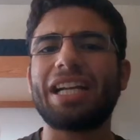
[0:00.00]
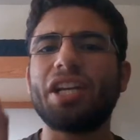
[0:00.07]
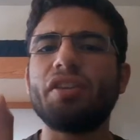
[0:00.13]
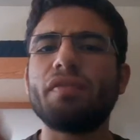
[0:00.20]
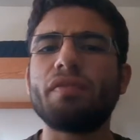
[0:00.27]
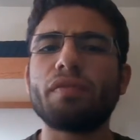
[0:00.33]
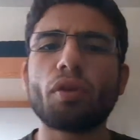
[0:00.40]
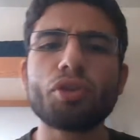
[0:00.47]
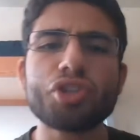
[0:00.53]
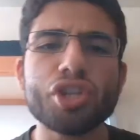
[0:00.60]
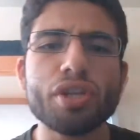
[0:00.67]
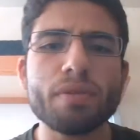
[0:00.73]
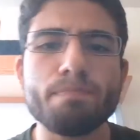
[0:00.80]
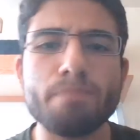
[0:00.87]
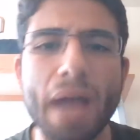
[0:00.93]

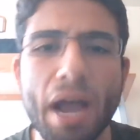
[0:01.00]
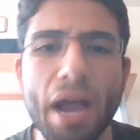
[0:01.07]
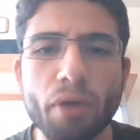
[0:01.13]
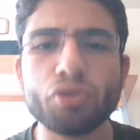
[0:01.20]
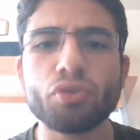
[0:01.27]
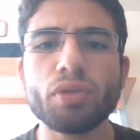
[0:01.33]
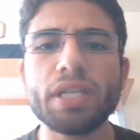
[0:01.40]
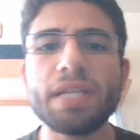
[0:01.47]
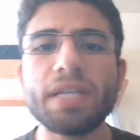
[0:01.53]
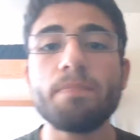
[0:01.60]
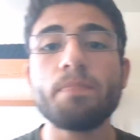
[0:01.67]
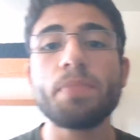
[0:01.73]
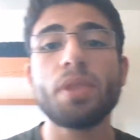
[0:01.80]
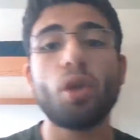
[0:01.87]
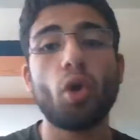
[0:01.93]
convergent boundary
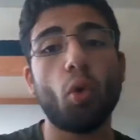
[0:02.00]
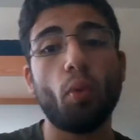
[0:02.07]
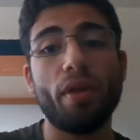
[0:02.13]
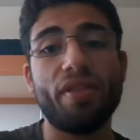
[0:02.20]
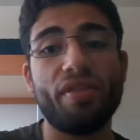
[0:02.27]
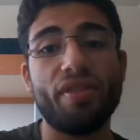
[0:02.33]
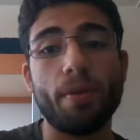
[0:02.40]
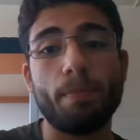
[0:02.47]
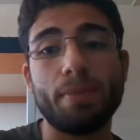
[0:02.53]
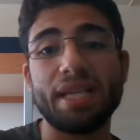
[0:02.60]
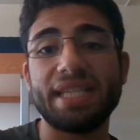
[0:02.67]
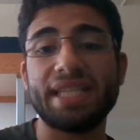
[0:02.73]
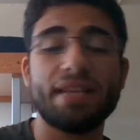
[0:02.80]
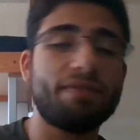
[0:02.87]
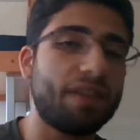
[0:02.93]
with the
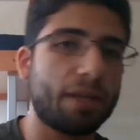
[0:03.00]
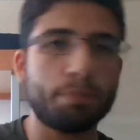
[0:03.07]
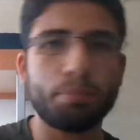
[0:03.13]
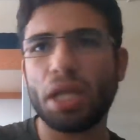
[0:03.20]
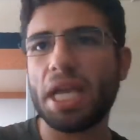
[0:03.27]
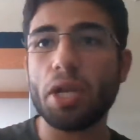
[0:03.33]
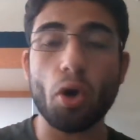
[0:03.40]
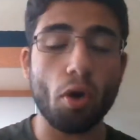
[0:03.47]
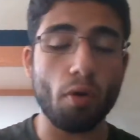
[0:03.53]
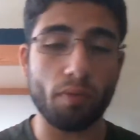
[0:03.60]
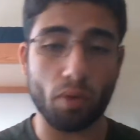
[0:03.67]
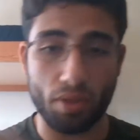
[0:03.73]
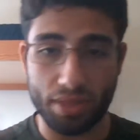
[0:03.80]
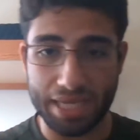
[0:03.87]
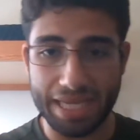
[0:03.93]
Pacific Plate
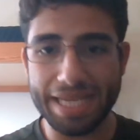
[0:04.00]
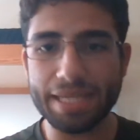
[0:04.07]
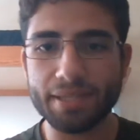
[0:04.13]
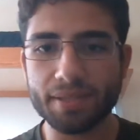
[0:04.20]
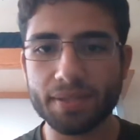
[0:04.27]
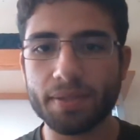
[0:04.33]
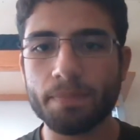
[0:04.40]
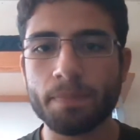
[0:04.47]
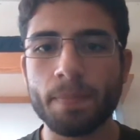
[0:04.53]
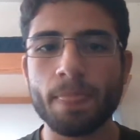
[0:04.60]
over on the east.